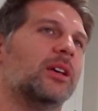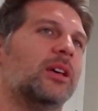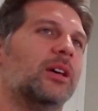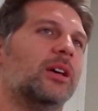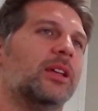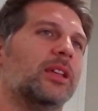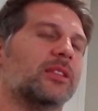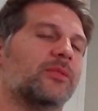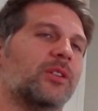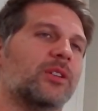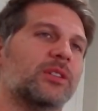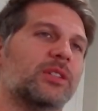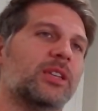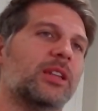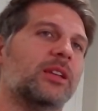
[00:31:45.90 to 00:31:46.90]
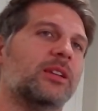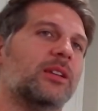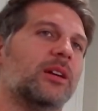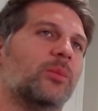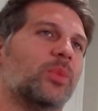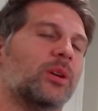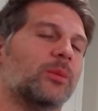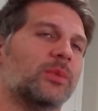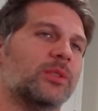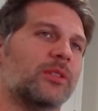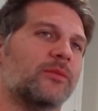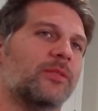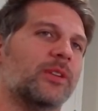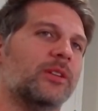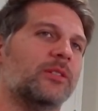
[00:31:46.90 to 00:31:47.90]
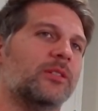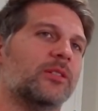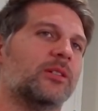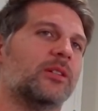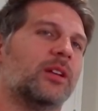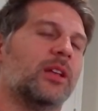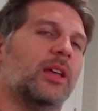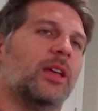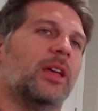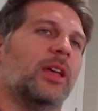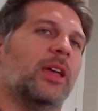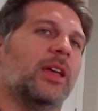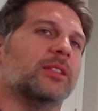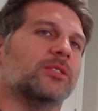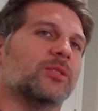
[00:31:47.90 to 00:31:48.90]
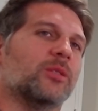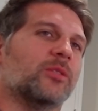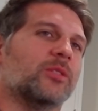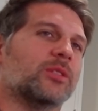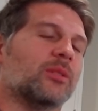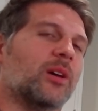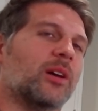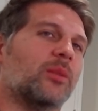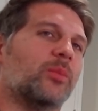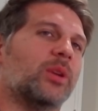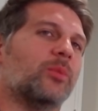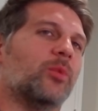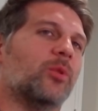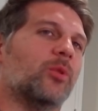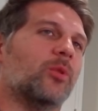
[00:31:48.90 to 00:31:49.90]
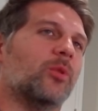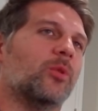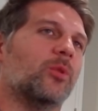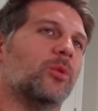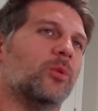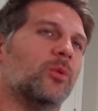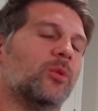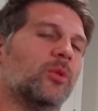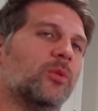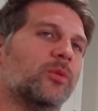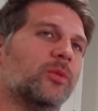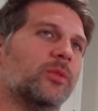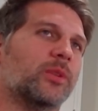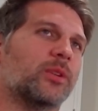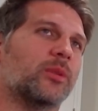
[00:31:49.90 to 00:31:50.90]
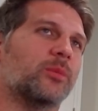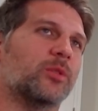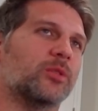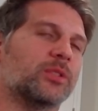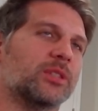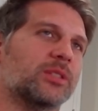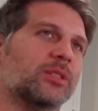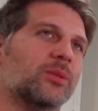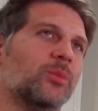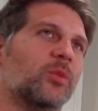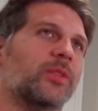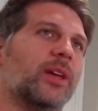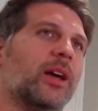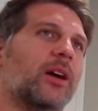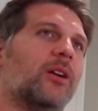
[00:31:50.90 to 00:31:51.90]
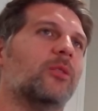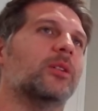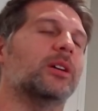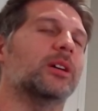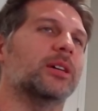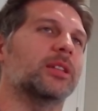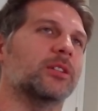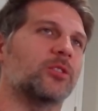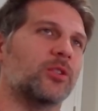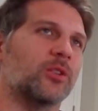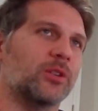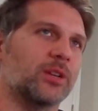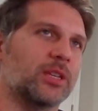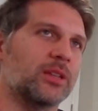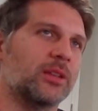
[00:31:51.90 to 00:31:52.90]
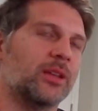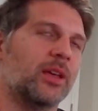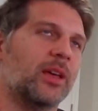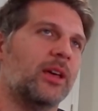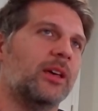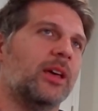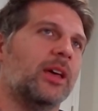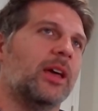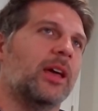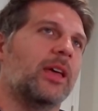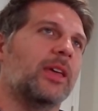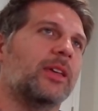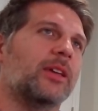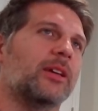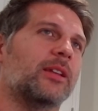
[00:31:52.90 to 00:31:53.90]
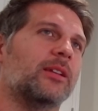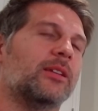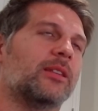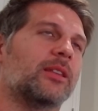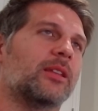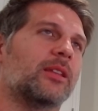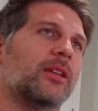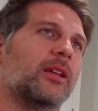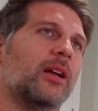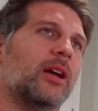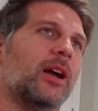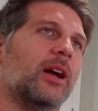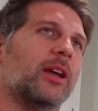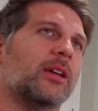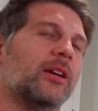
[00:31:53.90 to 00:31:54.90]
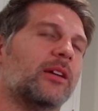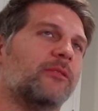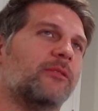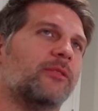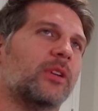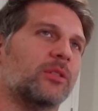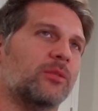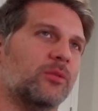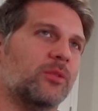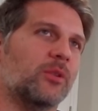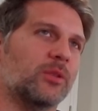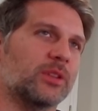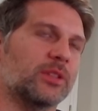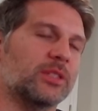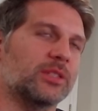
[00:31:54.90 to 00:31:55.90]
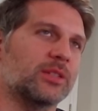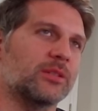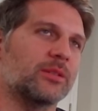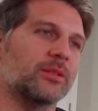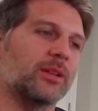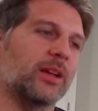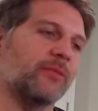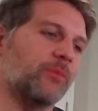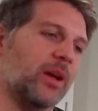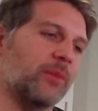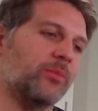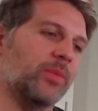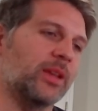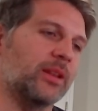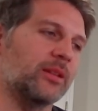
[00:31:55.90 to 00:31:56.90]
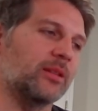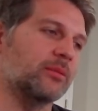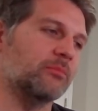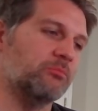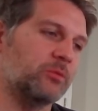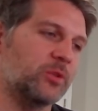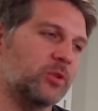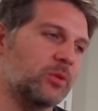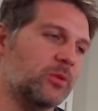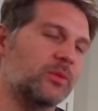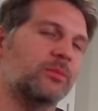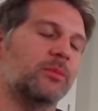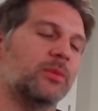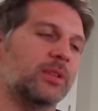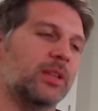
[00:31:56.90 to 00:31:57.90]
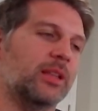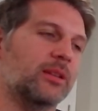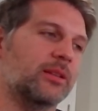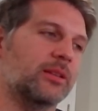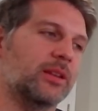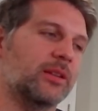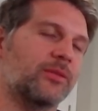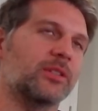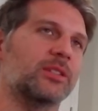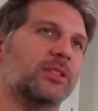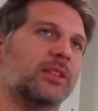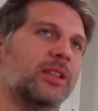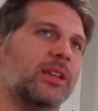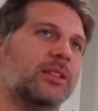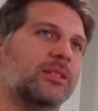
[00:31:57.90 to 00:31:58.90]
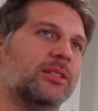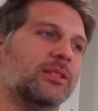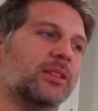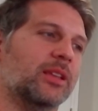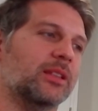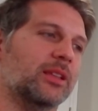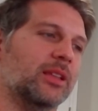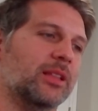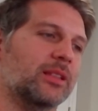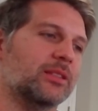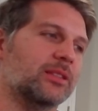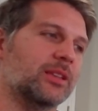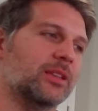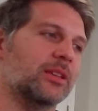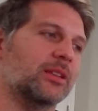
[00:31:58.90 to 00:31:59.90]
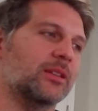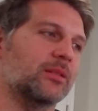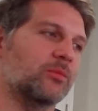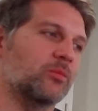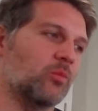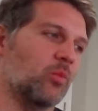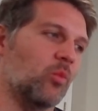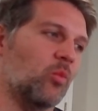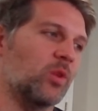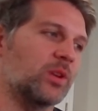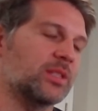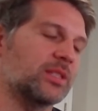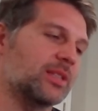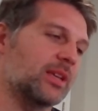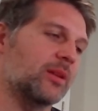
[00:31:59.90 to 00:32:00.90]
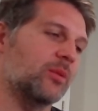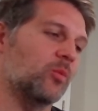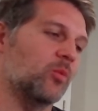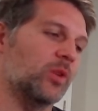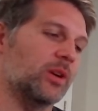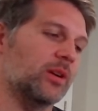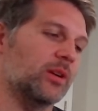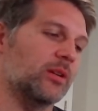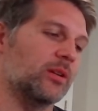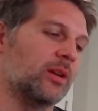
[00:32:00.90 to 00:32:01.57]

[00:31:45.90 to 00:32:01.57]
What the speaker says: as far as getting a public defender. And so there's a lot of people who go through the criminal system without an attorney. And I have noticed, I've been in different states and seen one state where